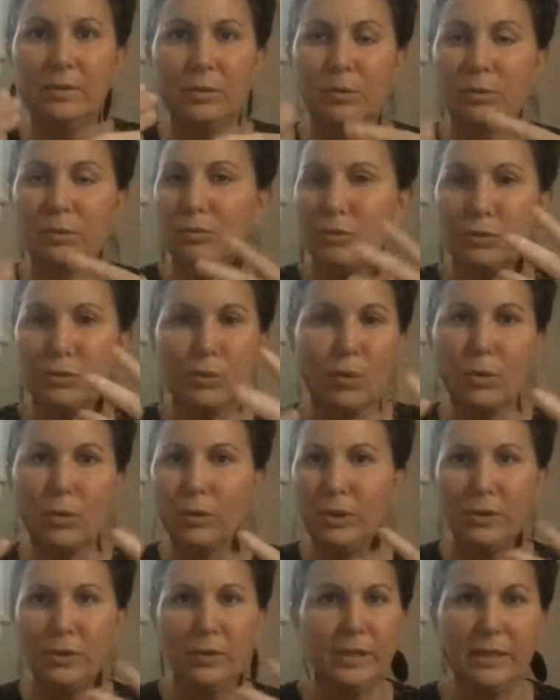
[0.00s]
control
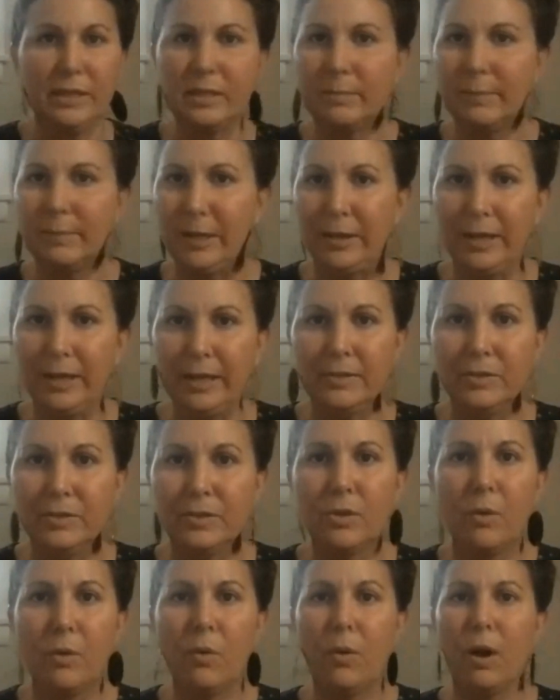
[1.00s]
your
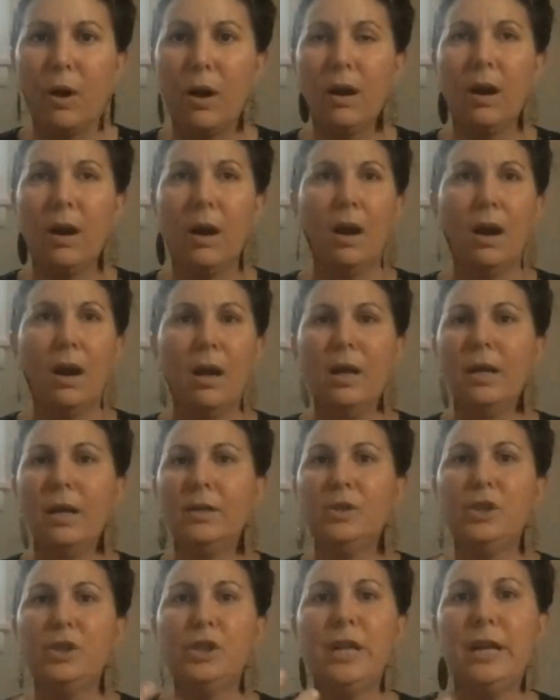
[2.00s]
experience or
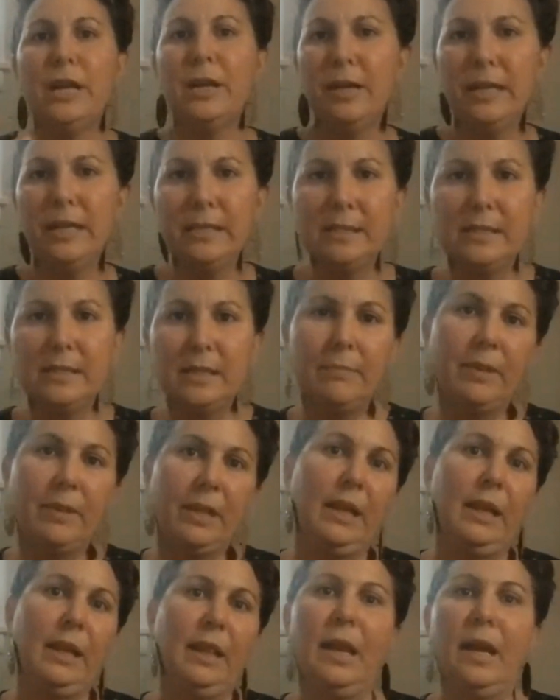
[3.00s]
sharing
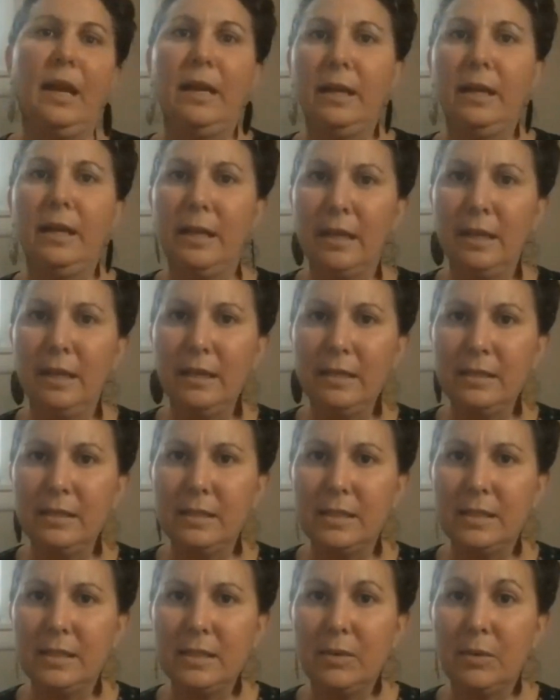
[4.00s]
something that
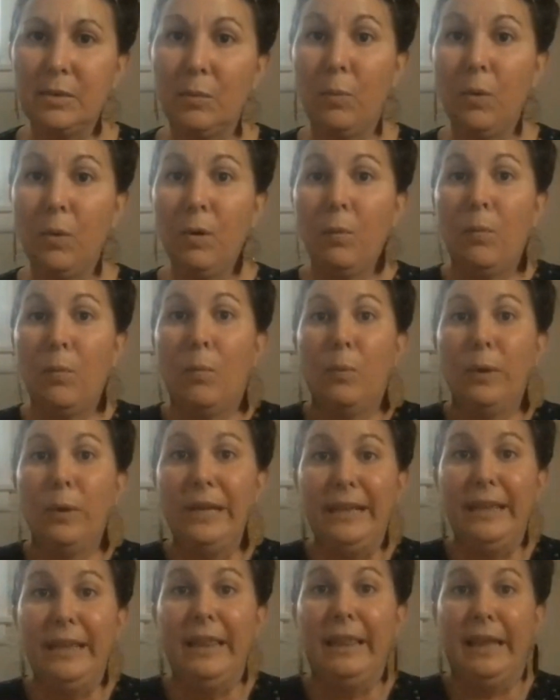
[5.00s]
is what
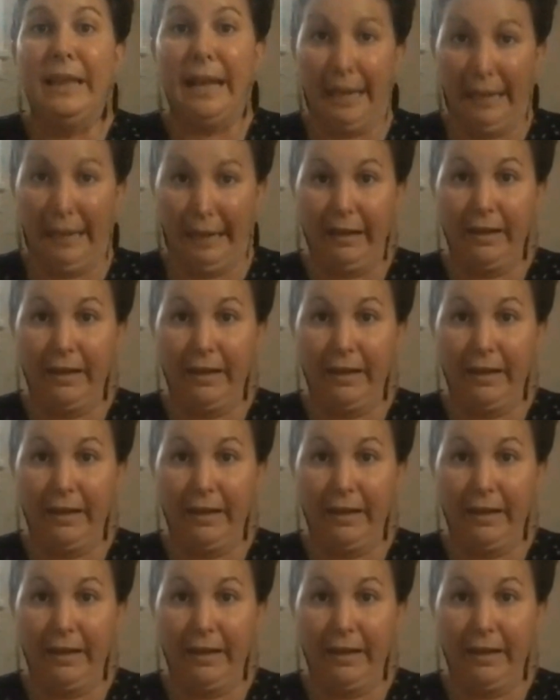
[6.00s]
we think